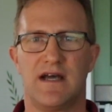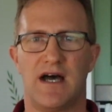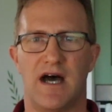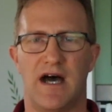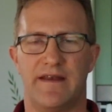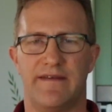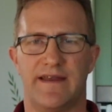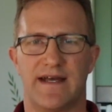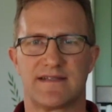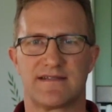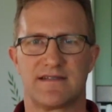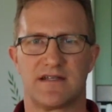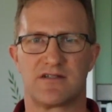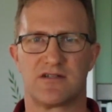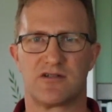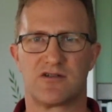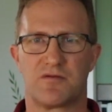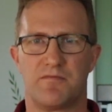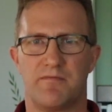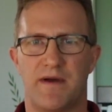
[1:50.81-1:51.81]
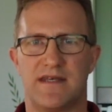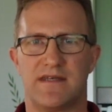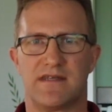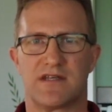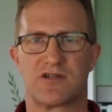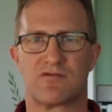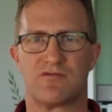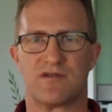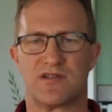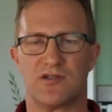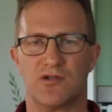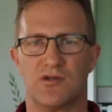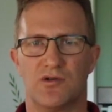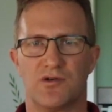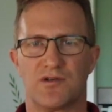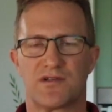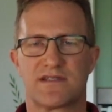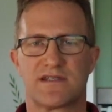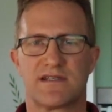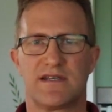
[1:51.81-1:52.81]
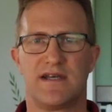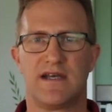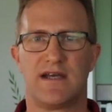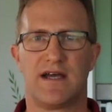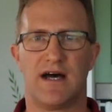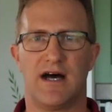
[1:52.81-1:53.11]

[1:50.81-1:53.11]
and that's such a tremendous resource